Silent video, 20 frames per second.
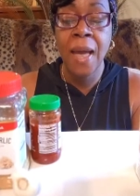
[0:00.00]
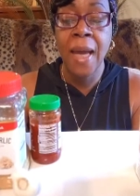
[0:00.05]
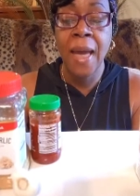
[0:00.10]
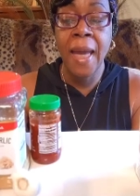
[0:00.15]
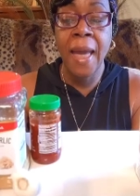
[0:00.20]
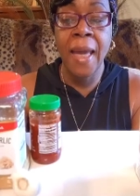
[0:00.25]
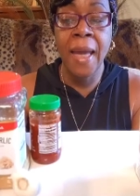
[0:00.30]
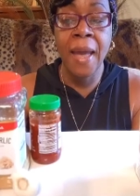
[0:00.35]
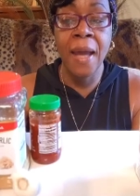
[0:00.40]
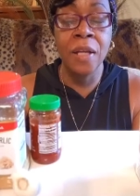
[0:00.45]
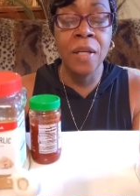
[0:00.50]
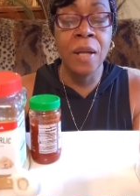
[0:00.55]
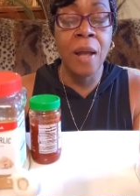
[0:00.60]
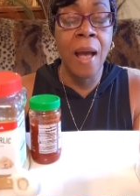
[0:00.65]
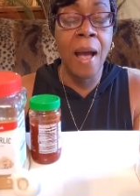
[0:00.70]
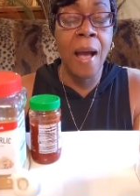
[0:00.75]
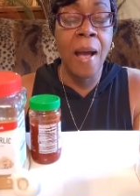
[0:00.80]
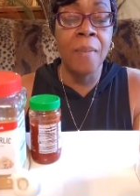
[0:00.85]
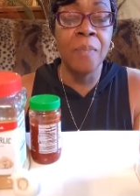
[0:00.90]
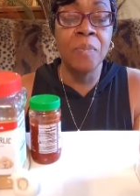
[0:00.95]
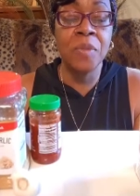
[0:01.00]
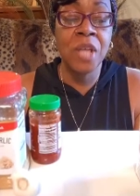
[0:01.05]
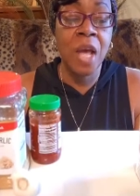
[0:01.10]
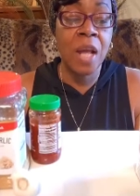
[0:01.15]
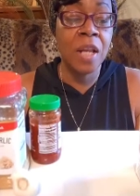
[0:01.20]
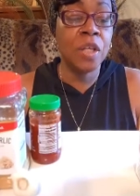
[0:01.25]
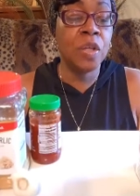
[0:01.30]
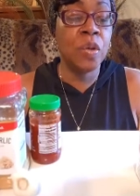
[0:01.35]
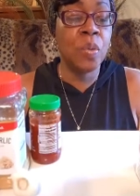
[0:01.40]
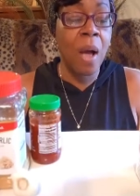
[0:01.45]
And I'm
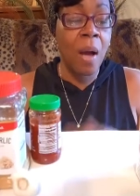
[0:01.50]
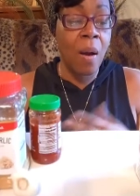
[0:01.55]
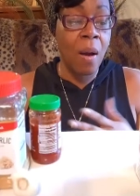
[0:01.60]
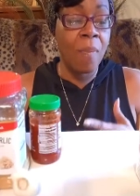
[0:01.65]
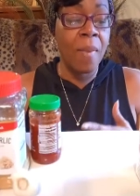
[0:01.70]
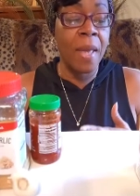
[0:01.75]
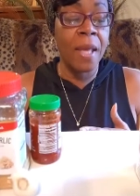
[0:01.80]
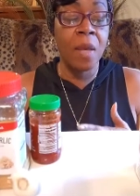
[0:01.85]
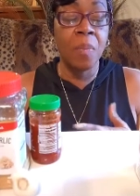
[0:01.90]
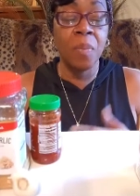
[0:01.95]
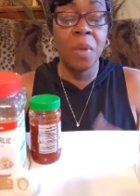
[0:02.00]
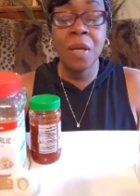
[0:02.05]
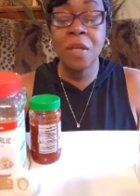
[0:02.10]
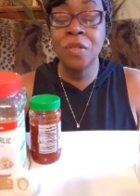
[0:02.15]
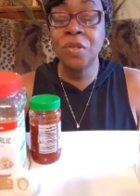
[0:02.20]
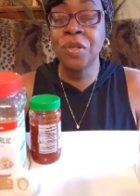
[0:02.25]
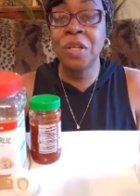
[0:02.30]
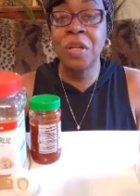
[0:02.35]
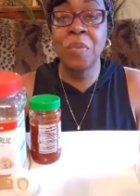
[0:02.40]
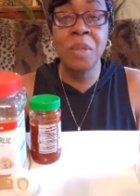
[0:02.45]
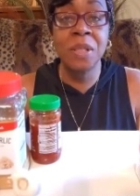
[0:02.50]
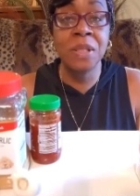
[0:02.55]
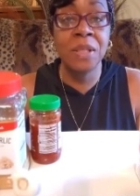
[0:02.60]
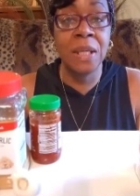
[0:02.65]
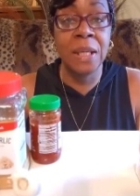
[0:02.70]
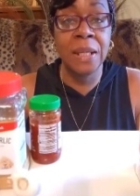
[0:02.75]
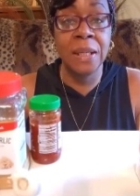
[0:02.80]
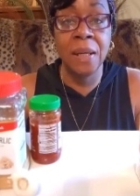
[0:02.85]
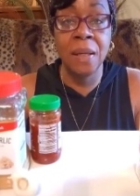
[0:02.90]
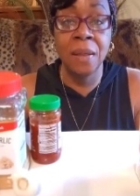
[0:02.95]
telling you how I make it because you're going to be
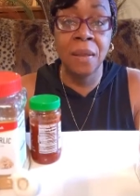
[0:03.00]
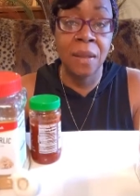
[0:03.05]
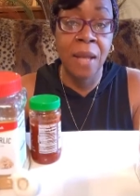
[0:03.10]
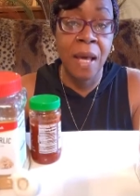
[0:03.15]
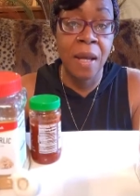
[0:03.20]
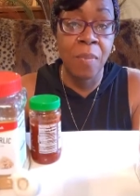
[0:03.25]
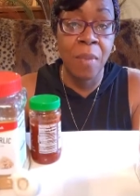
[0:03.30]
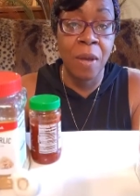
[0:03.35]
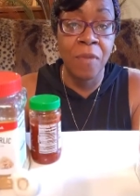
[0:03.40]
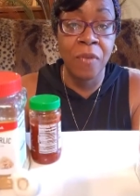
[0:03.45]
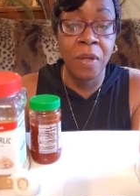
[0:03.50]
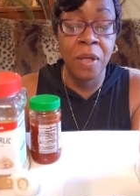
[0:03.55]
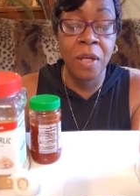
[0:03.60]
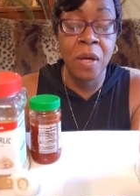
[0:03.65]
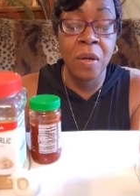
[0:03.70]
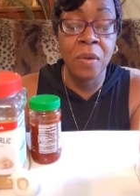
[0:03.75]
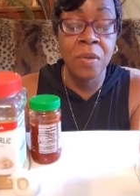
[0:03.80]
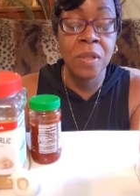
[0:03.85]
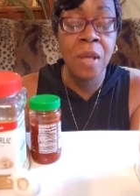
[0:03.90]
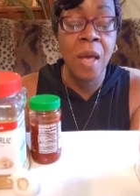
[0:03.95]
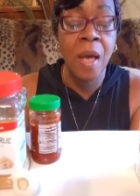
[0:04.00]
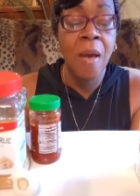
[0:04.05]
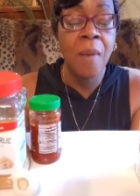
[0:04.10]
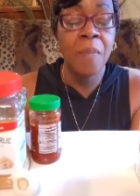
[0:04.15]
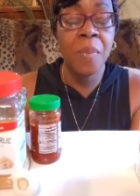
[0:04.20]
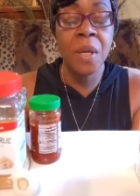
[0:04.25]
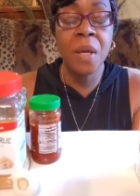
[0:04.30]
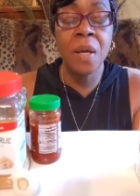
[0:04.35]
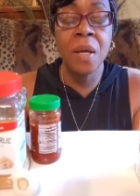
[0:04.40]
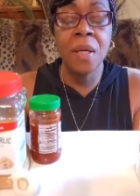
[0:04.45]
seeing it in a lot of my videos
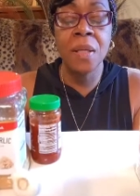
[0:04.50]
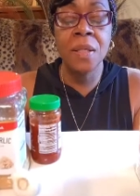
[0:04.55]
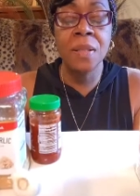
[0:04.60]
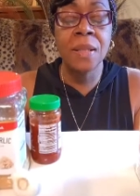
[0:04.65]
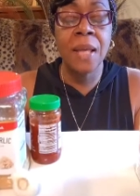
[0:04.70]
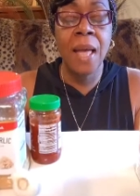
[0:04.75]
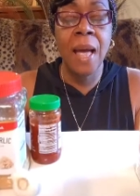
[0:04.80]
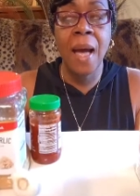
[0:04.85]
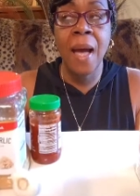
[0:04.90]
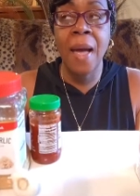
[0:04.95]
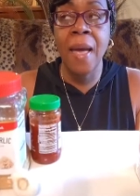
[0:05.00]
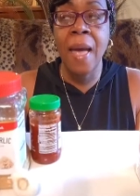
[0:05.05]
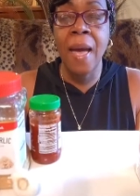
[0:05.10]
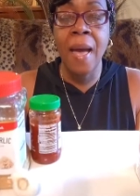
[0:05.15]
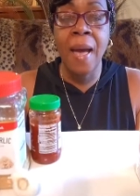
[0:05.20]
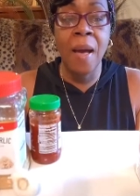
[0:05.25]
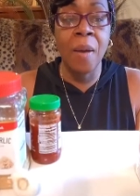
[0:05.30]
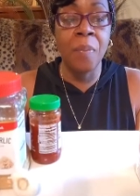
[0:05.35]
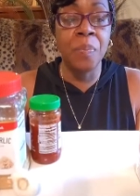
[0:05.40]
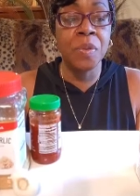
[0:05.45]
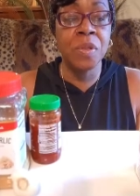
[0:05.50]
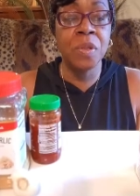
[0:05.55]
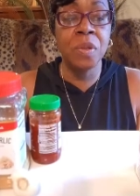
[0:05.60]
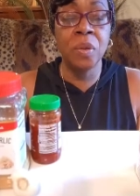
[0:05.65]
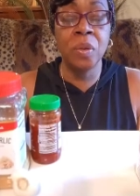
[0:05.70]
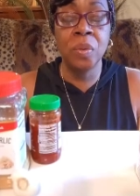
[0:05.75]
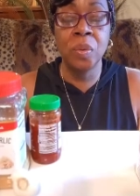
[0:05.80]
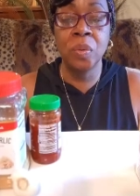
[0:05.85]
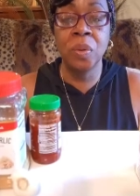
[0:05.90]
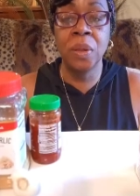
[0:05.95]
because I
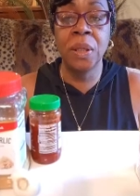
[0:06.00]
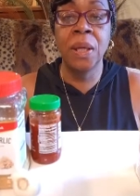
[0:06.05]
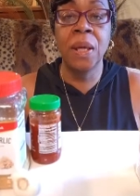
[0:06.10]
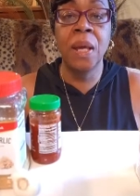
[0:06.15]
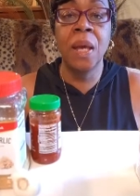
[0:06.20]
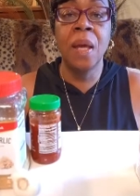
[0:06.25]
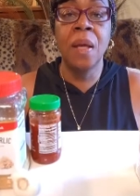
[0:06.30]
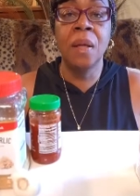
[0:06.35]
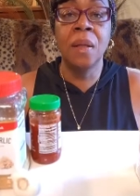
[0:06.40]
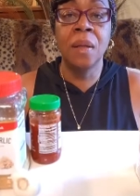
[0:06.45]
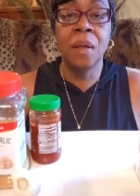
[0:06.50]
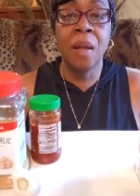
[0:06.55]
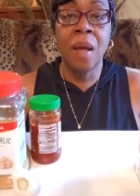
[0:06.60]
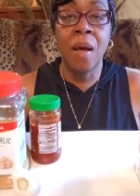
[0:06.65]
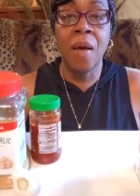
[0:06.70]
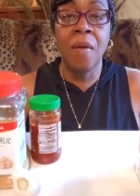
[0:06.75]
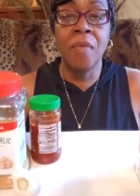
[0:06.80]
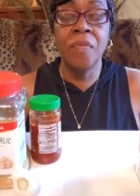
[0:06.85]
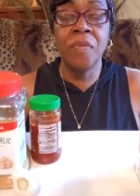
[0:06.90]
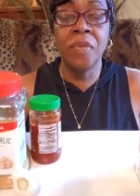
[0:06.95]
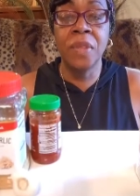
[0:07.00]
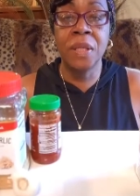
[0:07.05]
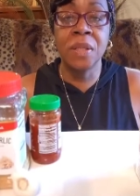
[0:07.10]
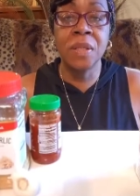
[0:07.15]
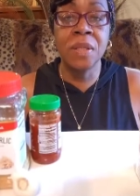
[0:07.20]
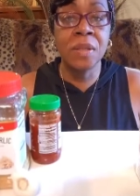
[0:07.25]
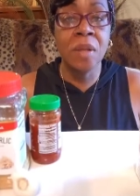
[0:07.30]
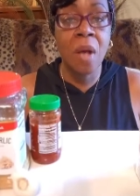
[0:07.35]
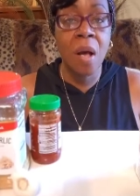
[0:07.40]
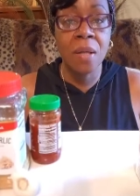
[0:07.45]
absolutely love this
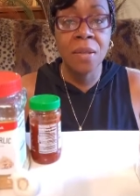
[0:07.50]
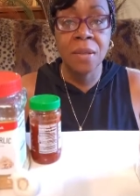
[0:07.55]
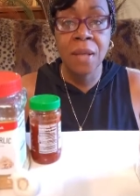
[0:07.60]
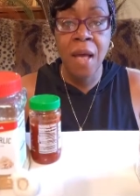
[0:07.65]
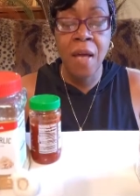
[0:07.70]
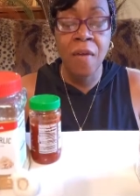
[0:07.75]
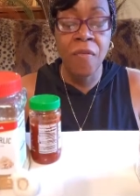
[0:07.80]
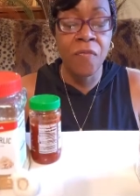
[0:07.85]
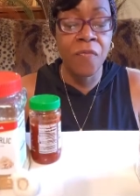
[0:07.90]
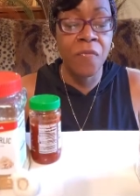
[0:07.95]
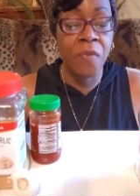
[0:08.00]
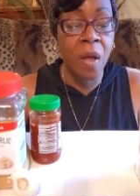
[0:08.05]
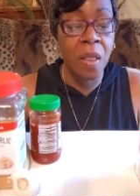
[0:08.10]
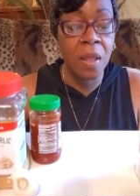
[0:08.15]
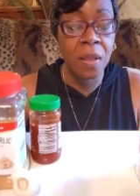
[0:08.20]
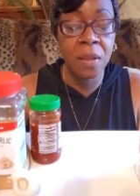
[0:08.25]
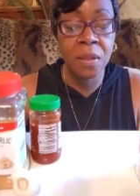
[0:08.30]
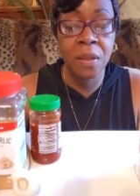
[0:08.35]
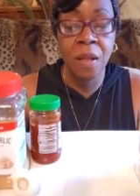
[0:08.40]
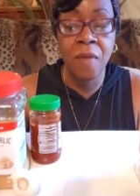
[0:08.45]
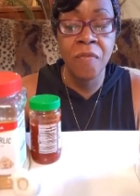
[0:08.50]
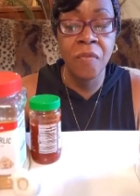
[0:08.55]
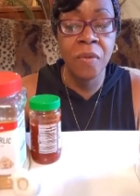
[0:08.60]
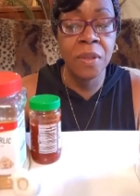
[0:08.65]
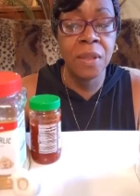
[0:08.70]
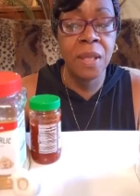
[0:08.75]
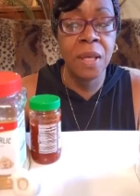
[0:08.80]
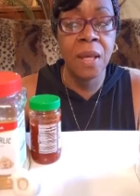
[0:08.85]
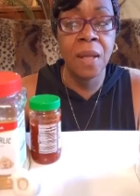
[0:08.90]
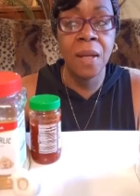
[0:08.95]
sauce. I have fallen in love
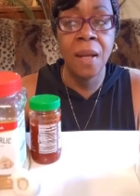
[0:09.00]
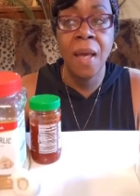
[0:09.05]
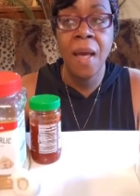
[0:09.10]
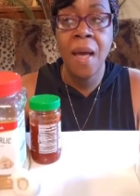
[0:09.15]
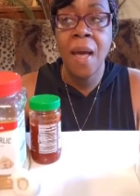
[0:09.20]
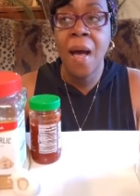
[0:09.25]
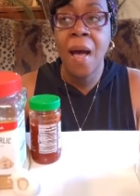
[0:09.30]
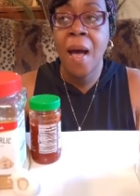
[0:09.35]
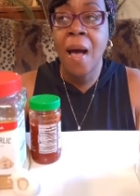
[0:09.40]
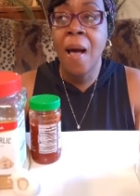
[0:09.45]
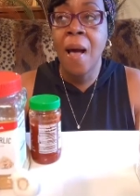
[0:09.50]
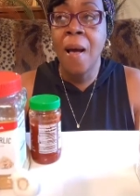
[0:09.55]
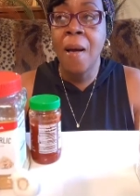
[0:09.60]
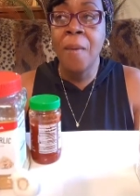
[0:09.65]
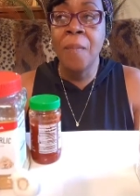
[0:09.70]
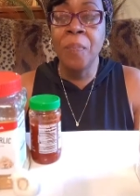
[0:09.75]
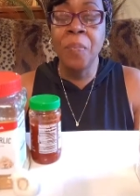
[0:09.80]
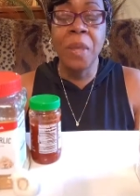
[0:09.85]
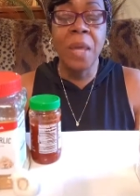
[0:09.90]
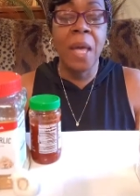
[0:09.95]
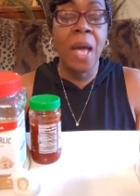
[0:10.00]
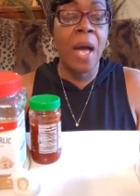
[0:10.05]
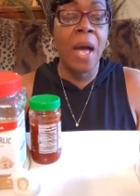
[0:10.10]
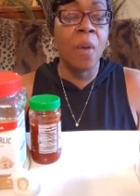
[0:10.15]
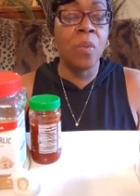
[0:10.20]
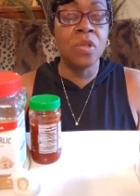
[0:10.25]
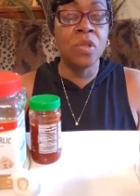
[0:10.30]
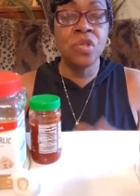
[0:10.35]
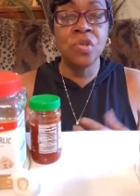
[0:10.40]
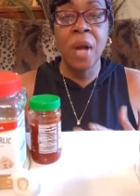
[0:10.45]
with it. I
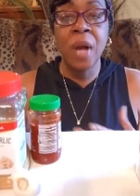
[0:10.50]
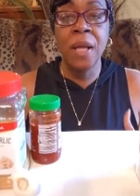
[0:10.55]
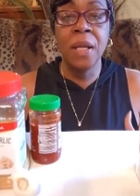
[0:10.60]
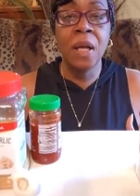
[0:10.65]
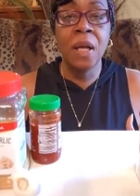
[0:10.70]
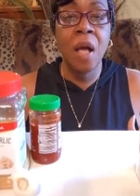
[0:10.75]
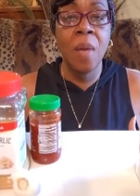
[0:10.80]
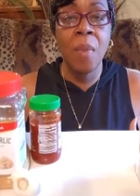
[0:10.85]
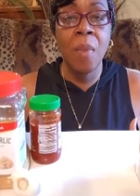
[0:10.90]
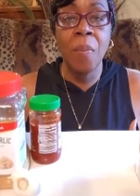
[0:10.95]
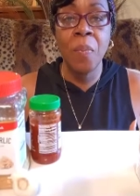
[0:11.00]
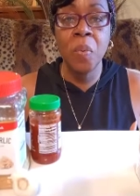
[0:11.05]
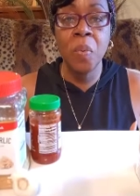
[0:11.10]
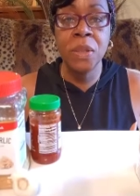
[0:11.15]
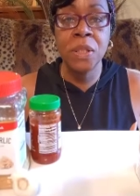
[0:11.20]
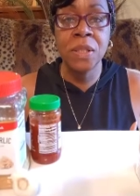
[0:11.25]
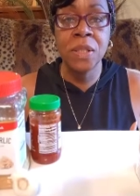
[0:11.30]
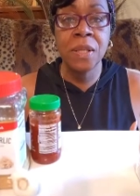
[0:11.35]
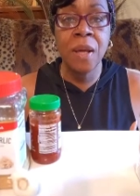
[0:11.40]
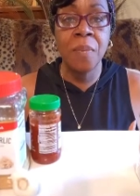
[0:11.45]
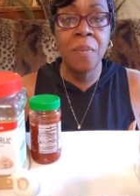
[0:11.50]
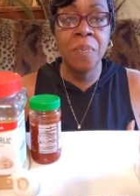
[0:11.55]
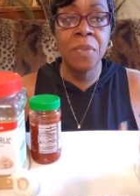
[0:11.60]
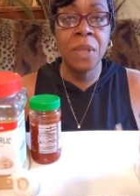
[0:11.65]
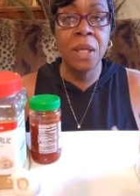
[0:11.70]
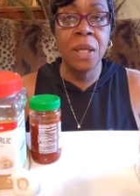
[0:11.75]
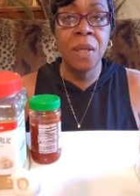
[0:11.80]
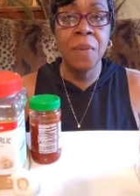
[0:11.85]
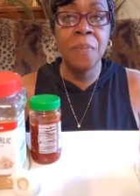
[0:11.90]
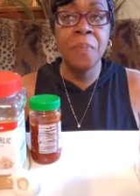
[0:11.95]
was trying to come up with
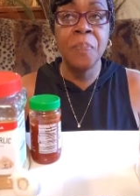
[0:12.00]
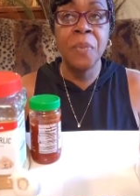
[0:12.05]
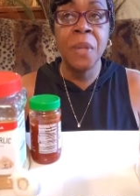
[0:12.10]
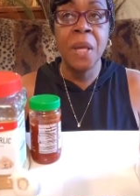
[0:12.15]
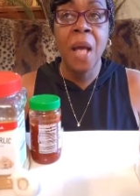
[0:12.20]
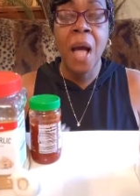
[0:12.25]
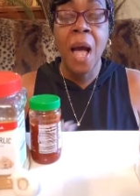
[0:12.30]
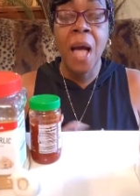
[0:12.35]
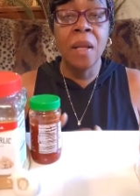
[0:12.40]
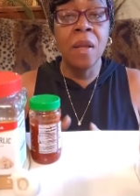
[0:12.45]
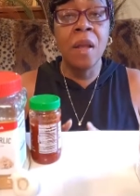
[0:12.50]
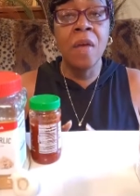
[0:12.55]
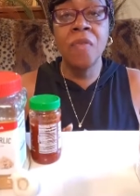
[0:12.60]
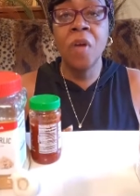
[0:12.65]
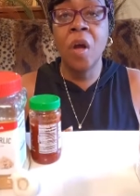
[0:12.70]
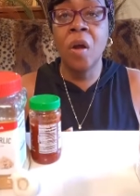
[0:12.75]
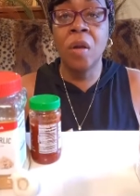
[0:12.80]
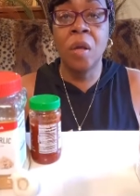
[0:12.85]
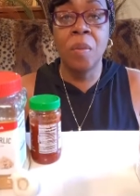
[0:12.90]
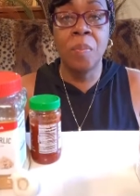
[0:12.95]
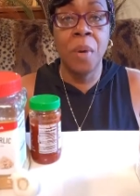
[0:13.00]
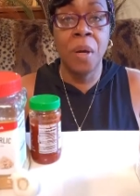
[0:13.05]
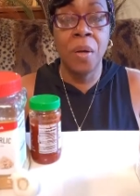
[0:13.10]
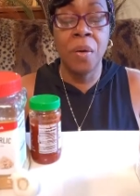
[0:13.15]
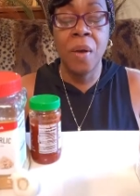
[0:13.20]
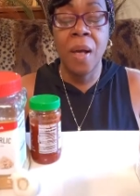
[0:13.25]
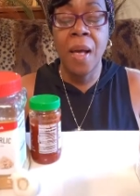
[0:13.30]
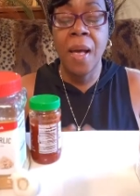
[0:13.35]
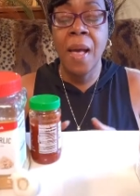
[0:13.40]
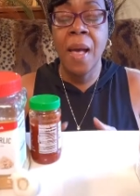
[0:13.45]
something. I love garlic
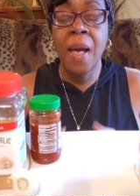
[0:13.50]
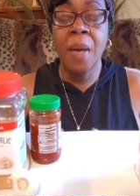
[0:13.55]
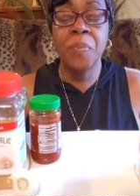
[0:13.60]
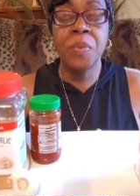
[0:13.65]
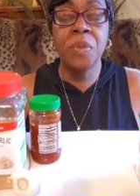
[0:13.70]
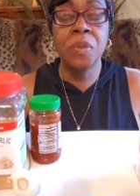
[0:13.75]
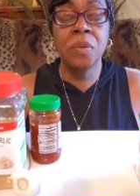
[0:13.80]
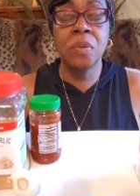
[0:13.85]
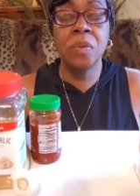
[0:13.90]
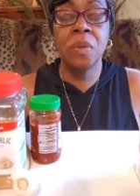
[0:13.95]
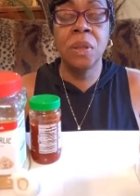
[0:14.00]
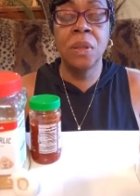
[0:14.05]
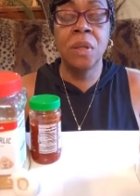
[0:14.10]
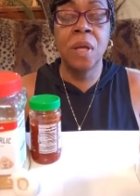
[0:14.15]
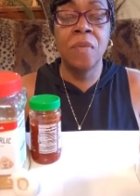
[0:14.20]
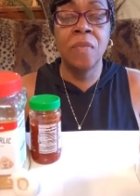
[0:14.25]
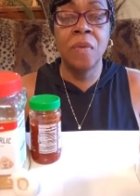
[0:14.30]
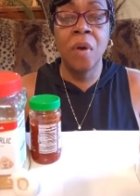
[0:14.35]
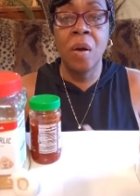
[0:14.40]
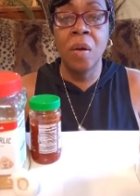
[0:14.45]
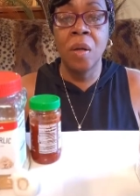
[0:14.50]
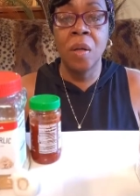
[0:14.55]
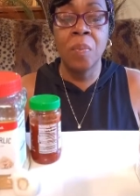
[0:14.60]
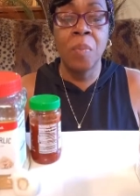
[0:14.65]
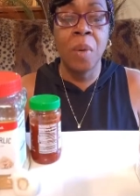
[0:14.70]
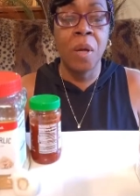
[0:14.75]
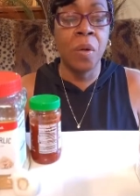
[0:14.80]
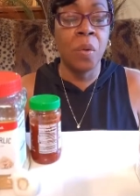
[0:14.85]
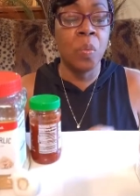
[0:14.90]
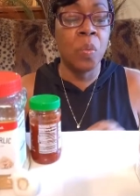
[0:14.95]
butter. Absolutely love garlic butter.